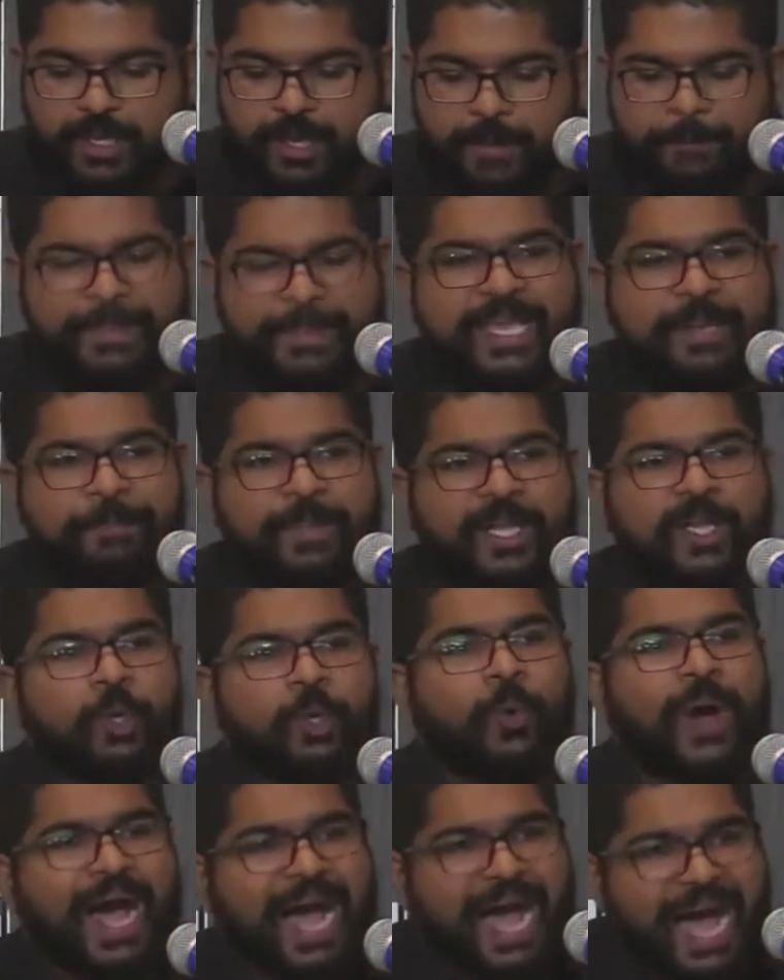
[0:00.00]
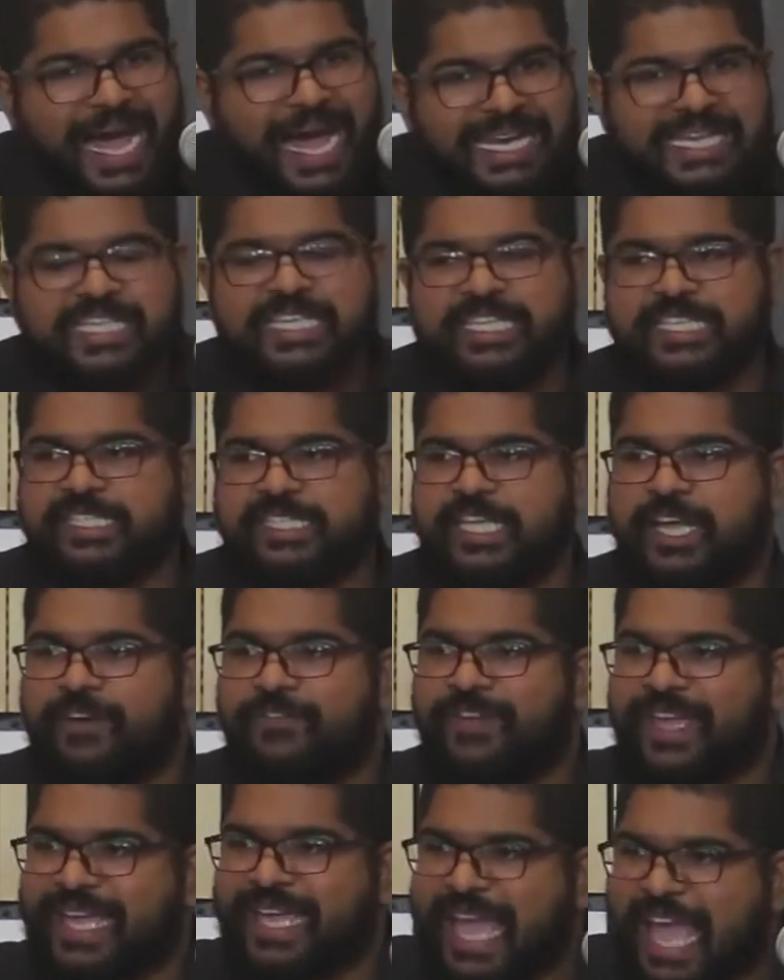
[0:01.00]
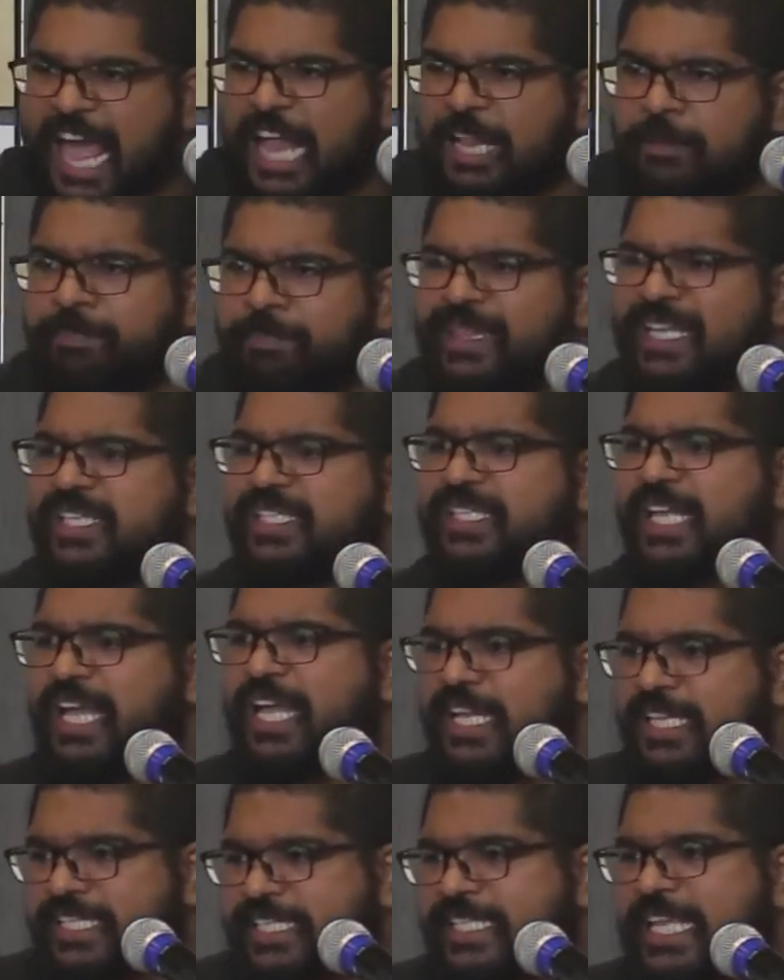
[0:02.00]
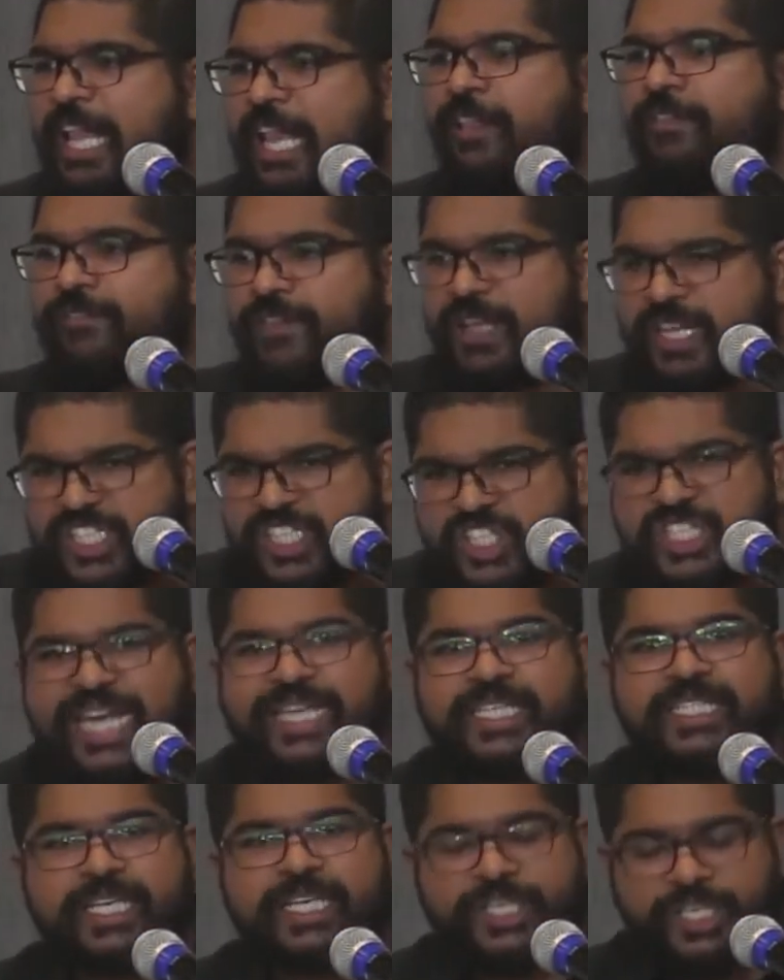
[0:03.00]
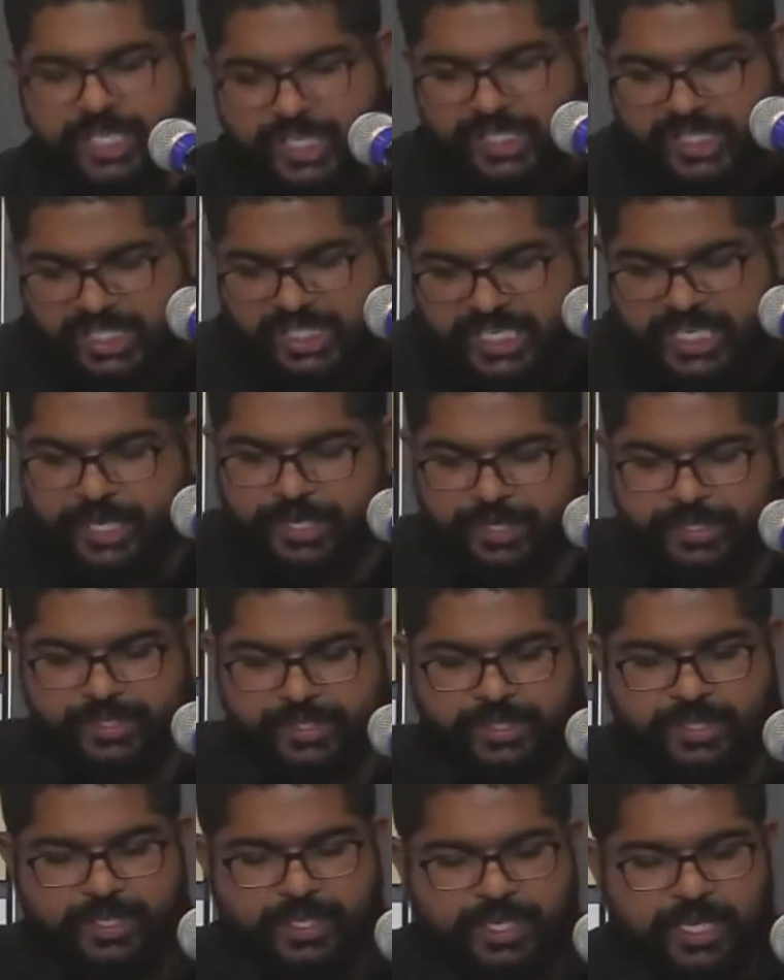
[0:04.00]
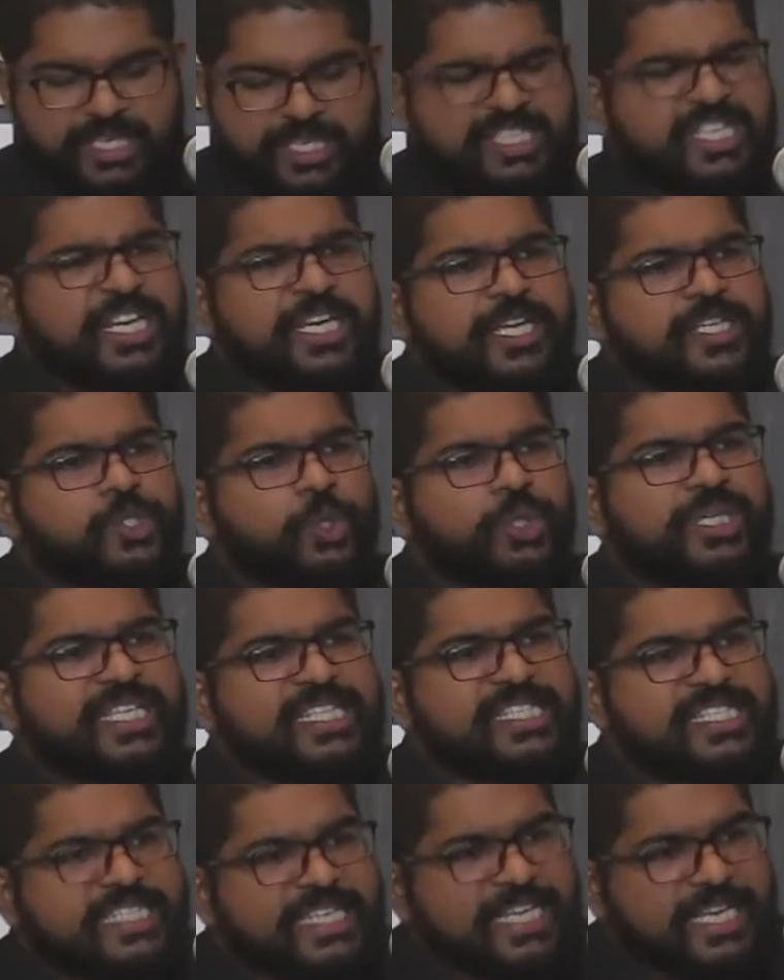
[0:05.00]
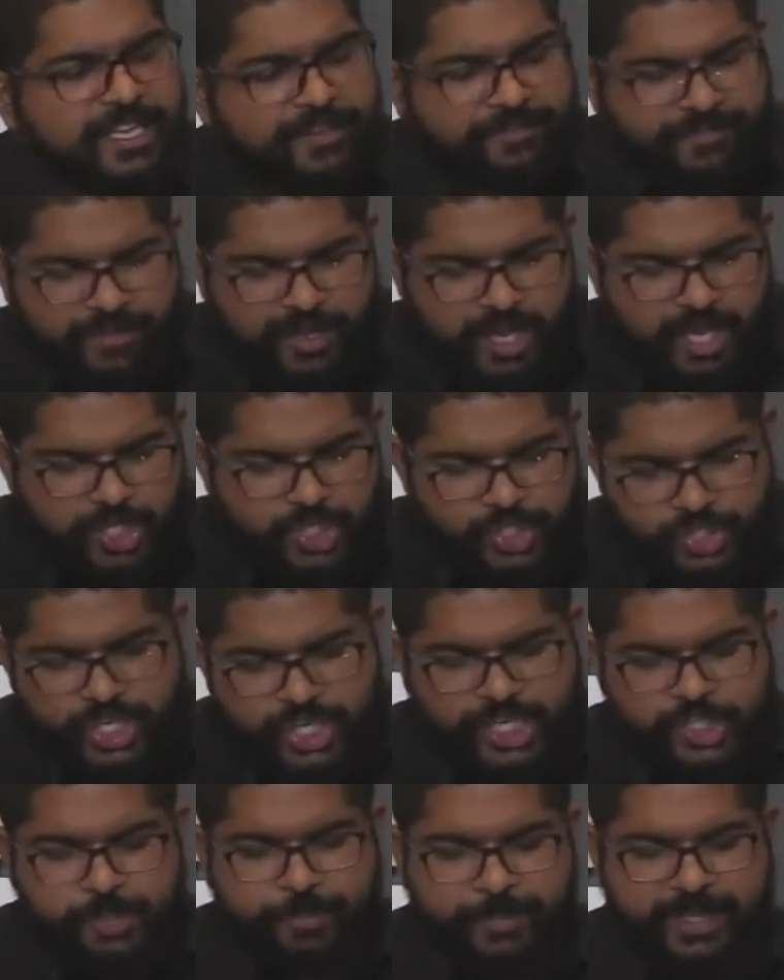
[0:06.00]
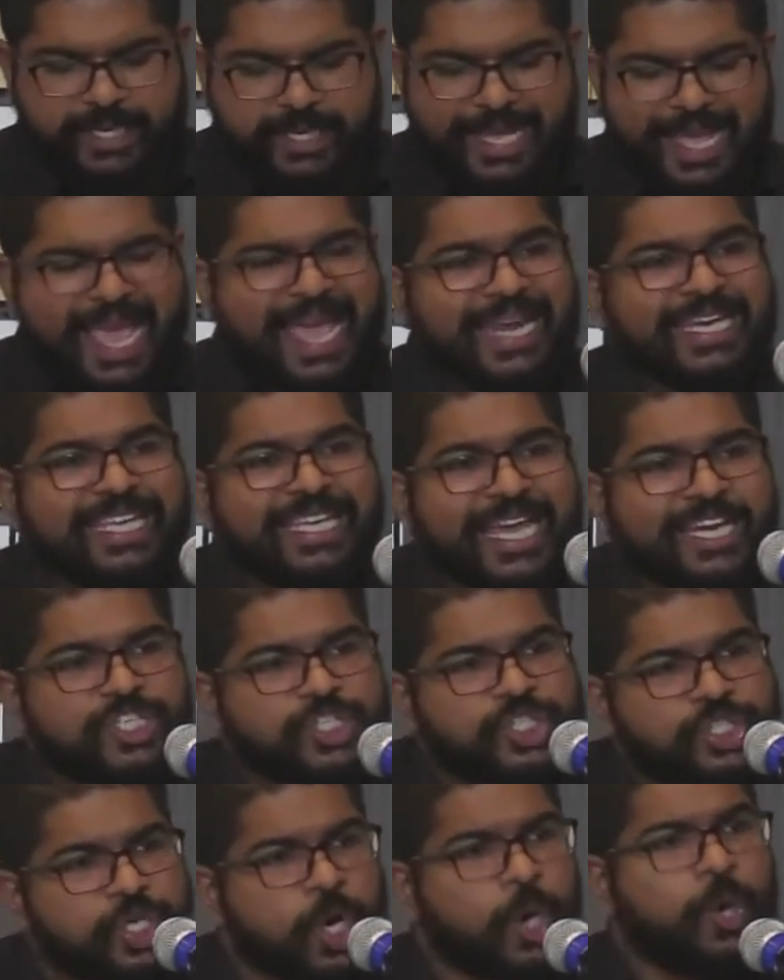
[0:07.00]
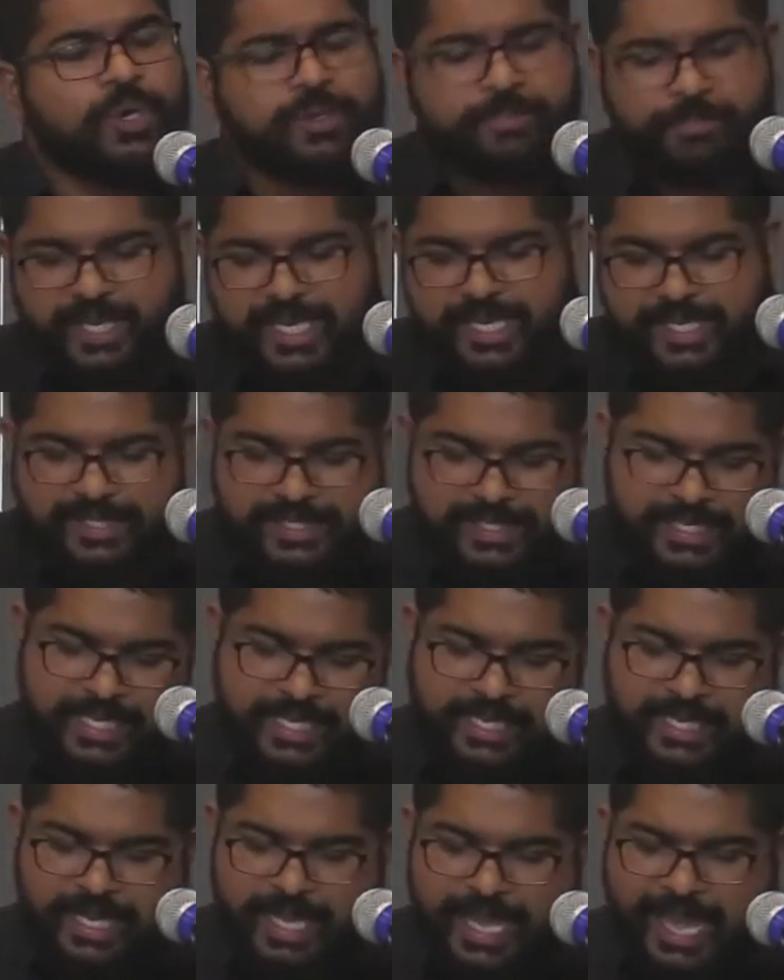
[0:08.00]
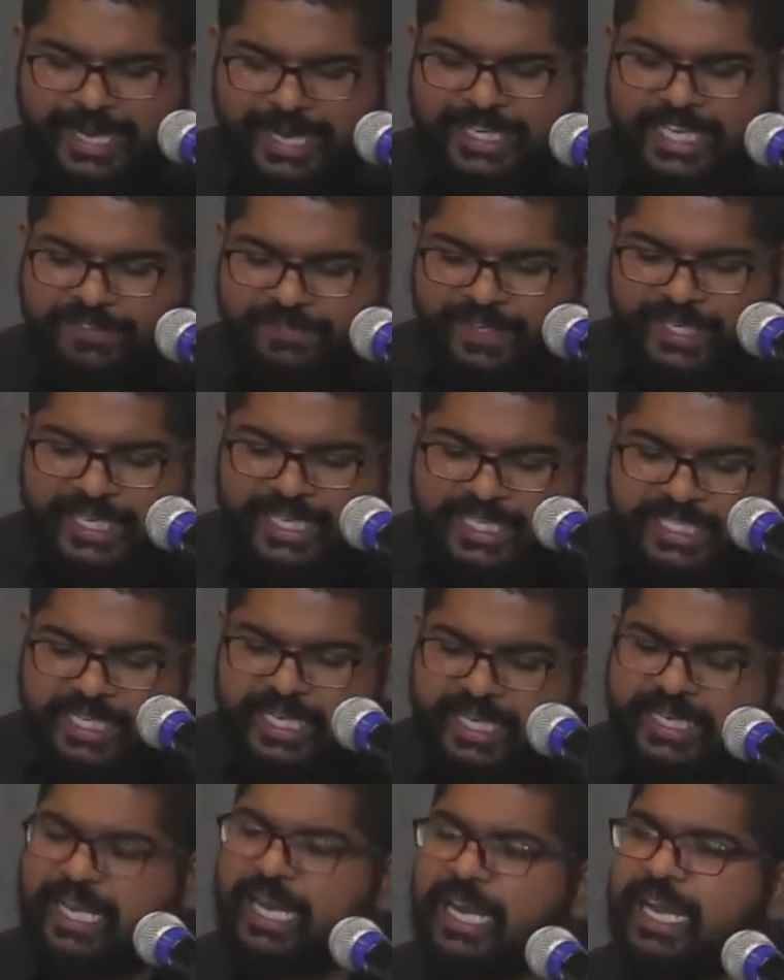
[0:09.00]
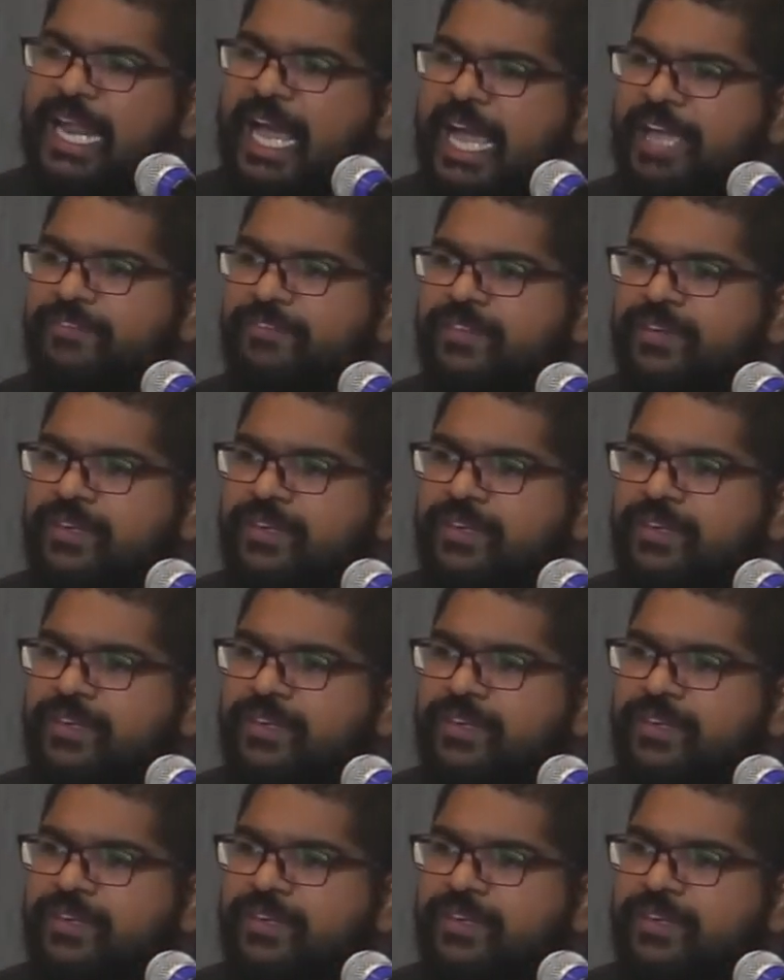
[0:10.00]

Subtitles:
People who are undeserving, helpless, self-centered sinners. Sinners who deserve judgment and yet shown mercy and given eternal life.